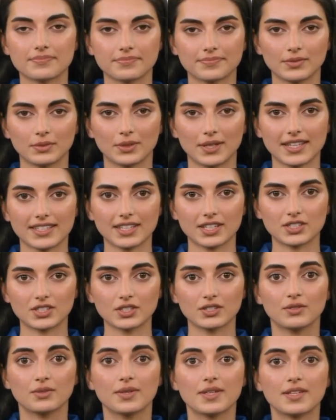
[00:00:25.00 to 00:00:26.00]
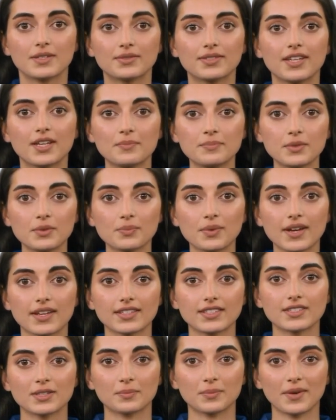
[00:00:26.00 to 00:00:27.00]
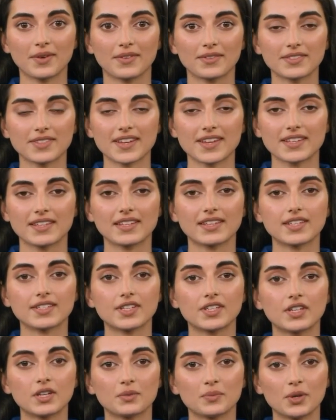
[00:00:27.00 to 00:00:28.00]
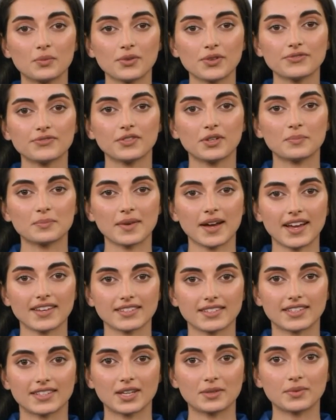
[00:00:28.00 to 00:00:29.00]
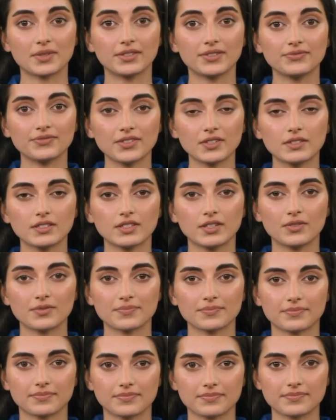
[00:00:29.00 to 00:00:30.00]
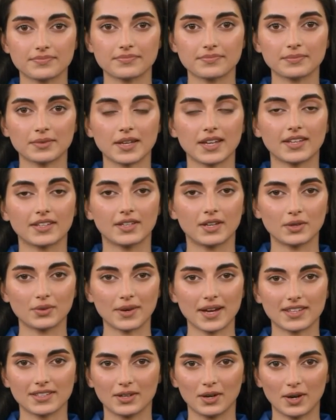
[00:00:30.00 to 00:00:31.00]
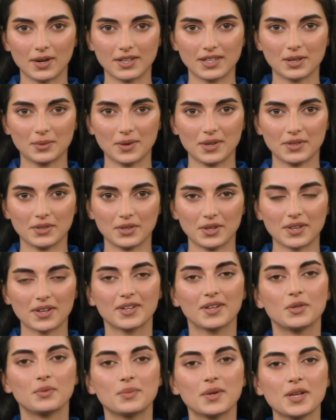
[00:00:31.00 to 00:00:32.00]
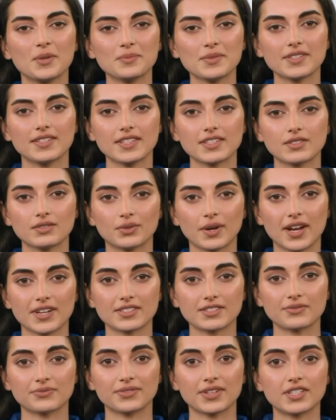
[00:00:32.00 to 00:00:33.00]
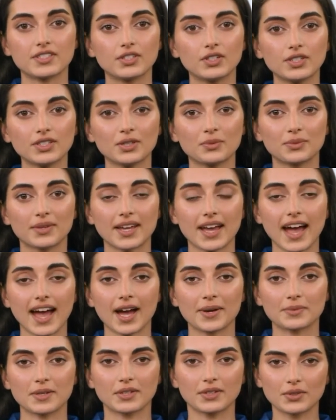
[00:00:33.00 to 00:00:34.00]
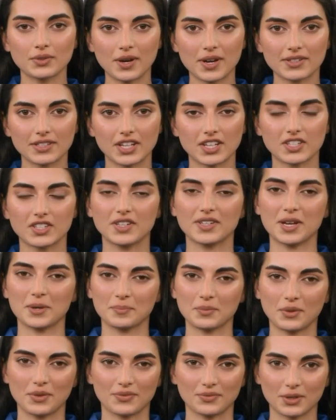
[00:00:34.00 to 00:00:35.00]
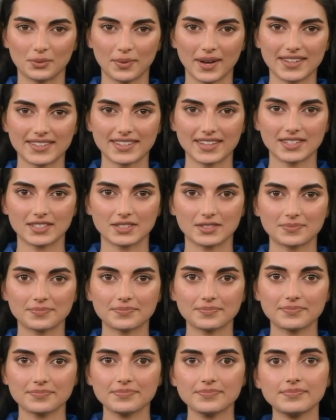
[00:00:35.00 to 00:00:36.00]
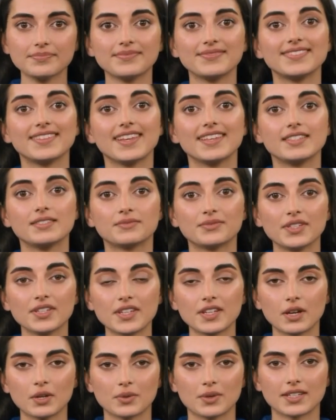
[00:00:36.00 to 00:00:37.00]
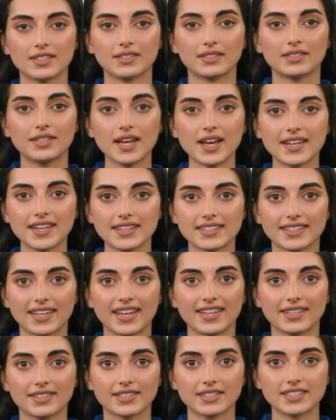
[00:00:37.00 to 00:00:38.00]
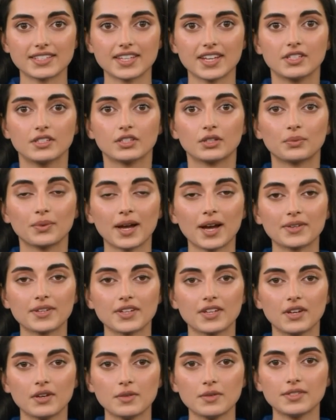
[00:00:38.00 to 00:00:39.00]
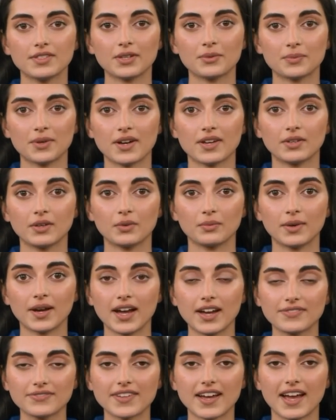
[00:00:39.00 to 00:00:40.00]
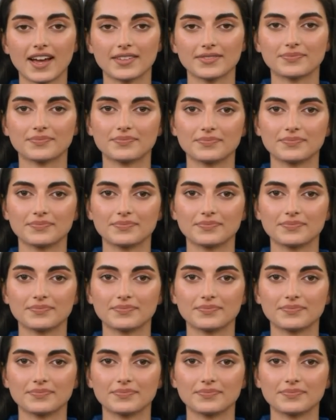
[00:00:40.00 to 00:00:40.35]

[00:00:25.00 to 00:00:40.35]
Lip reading: Please ensure you keep the links to both so that you may refer back to them in the future. Bigo has also included a link that describes features of the app in your audition approval message. This video is not intended to teach you how to use the Bigo Live app.